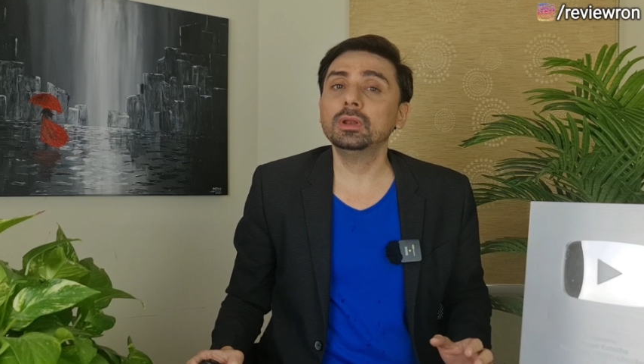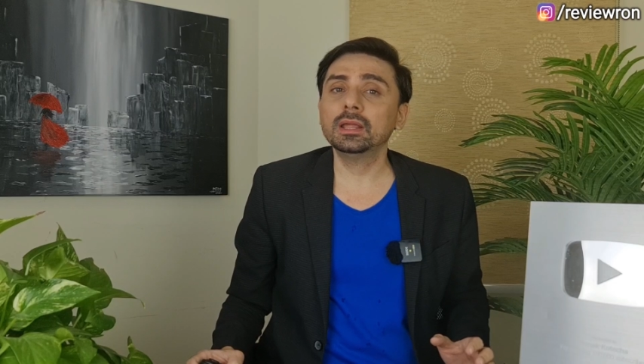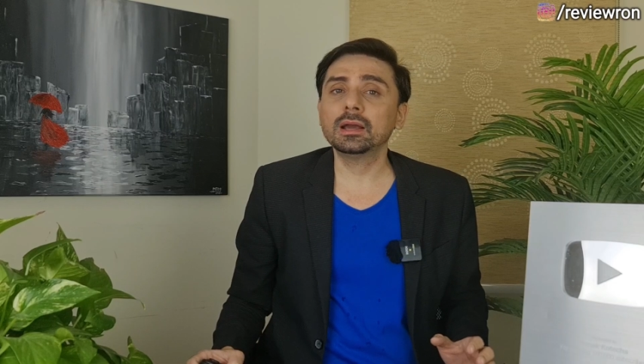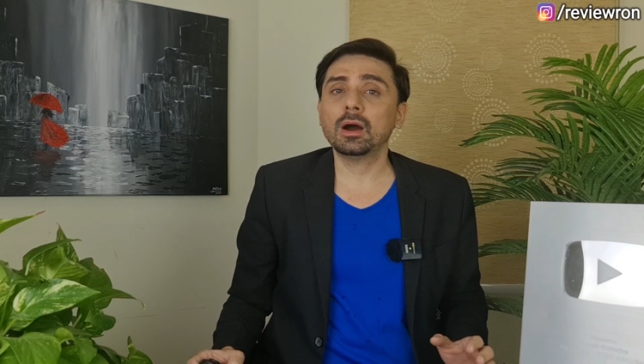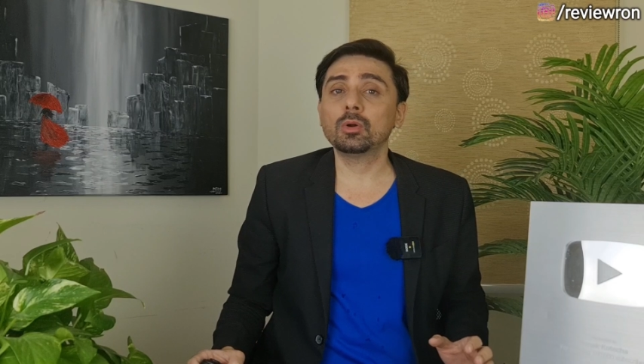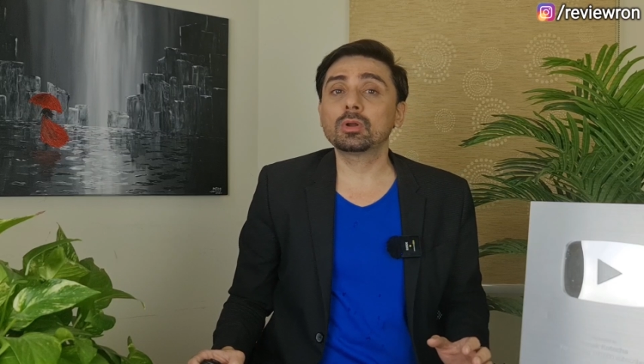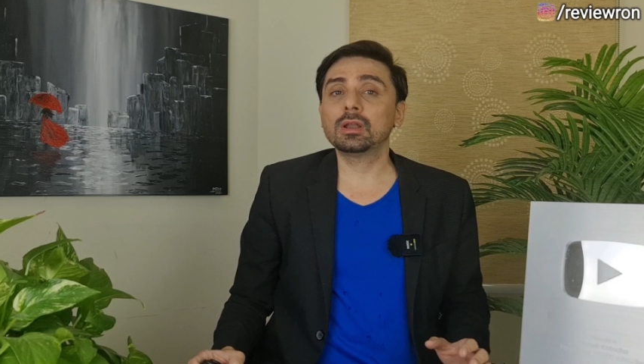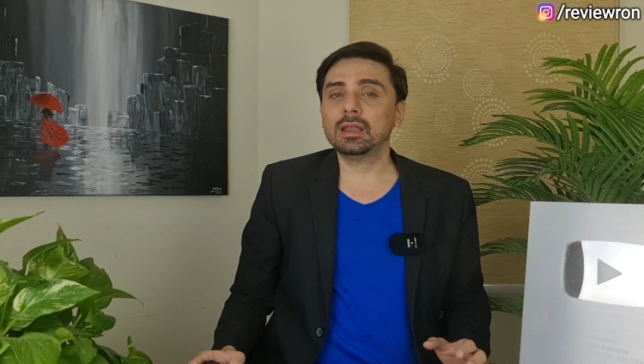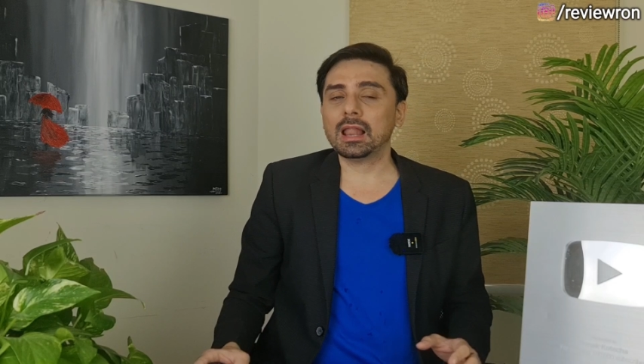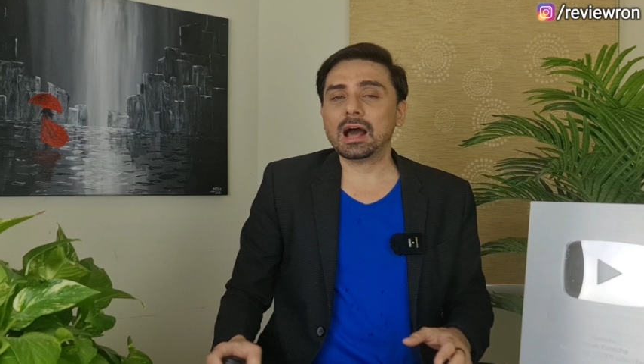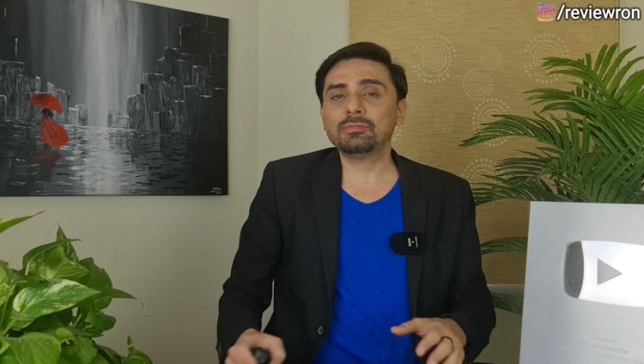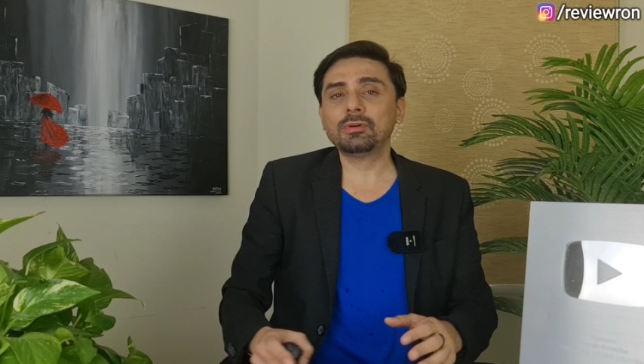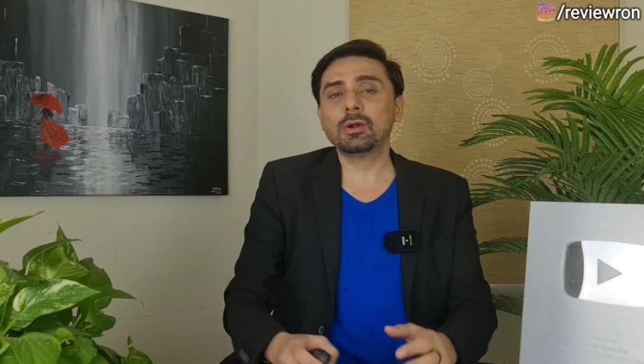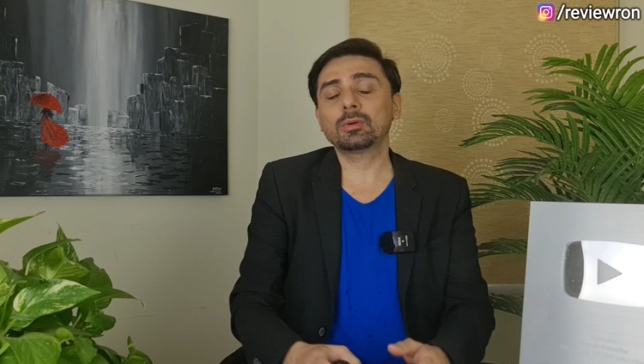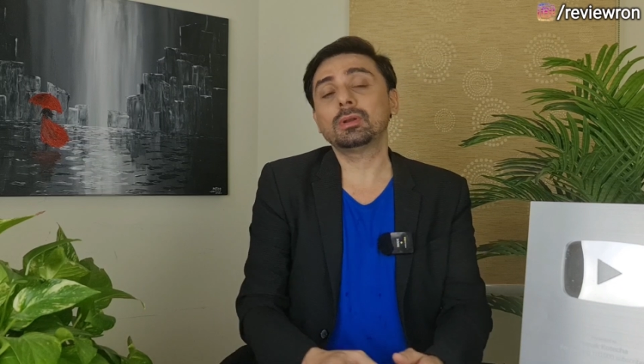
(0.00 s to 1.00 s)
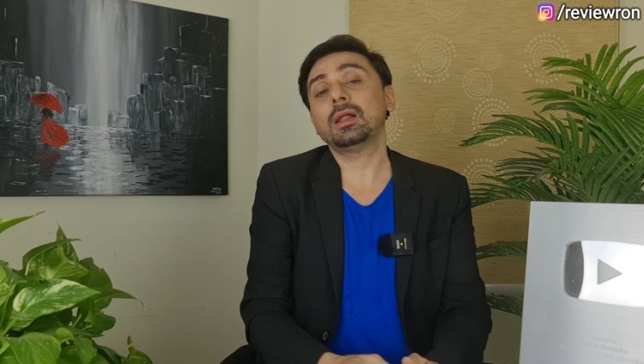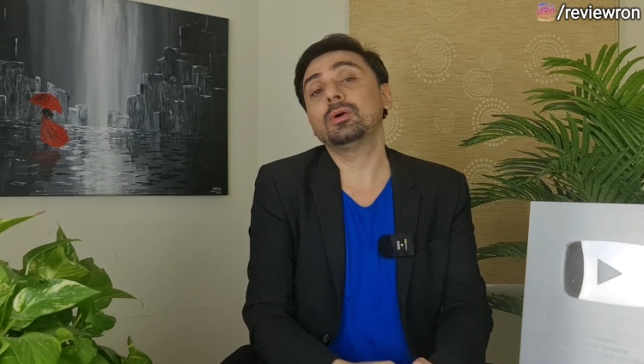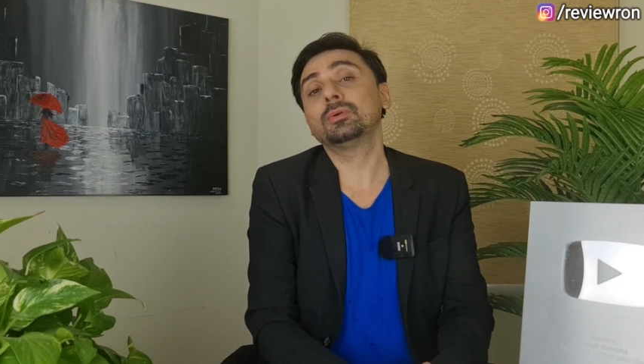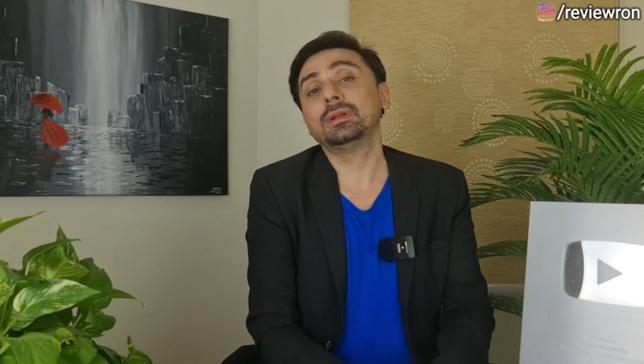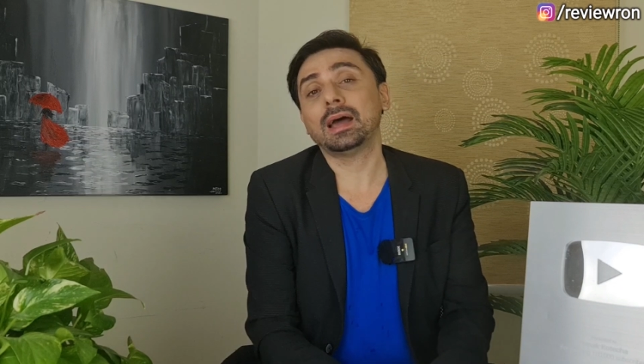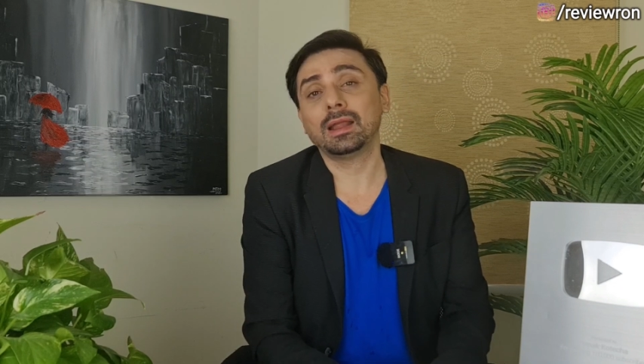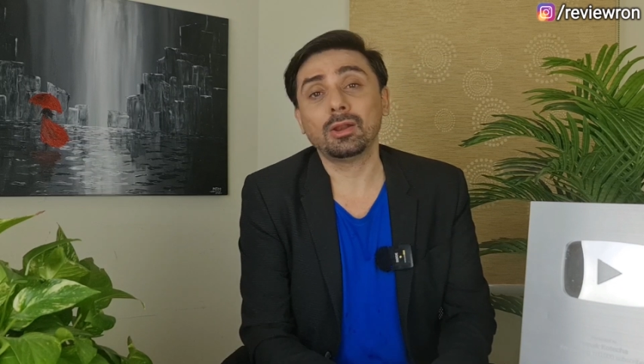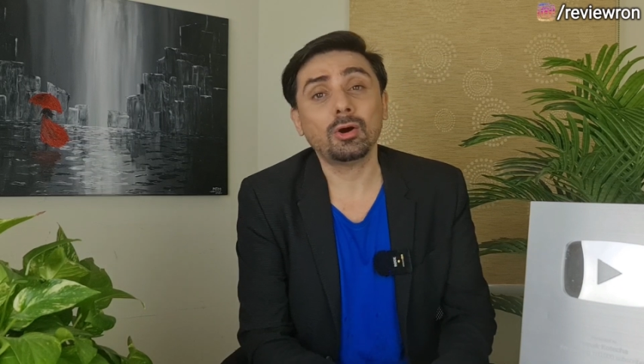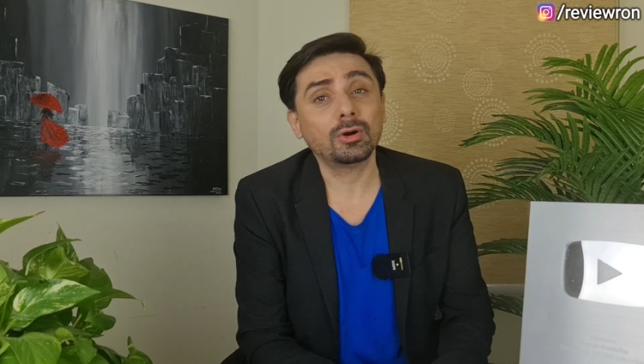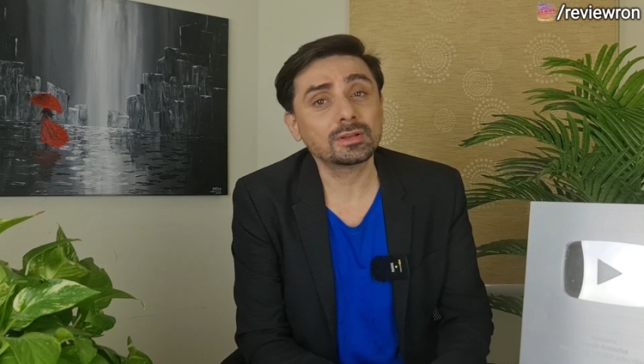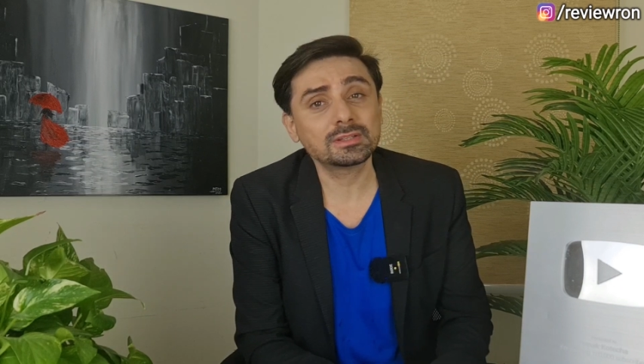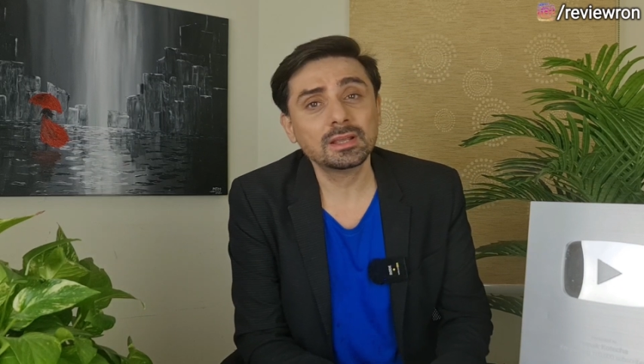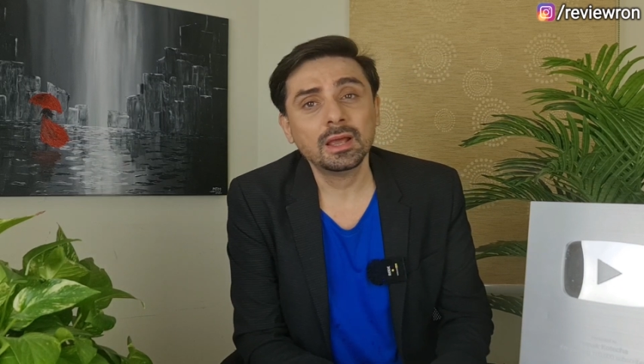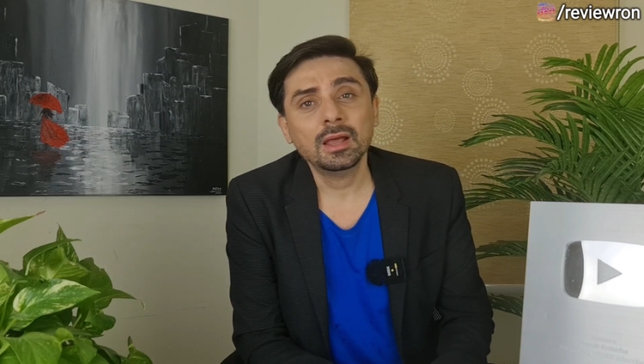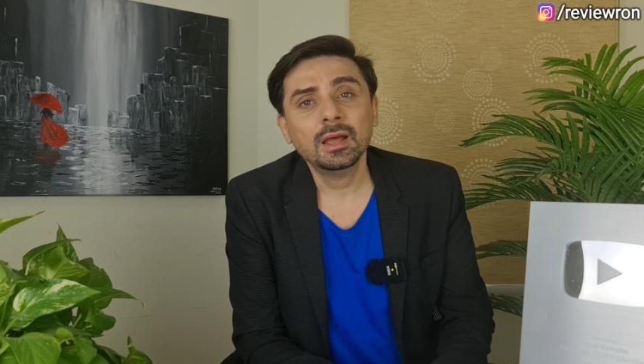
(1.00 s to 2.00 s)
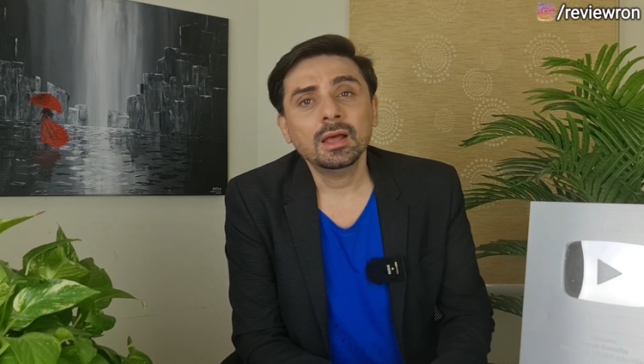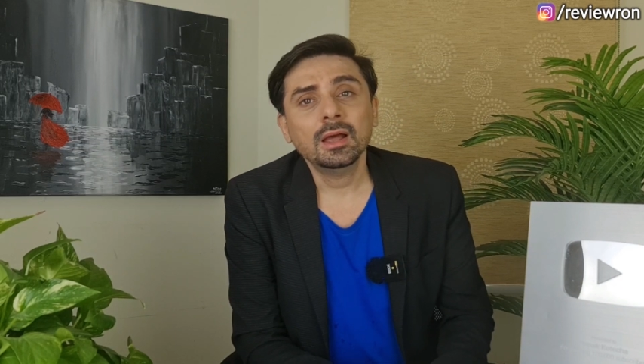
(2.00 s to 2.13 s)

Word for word: doling out laugh out loud dialogues.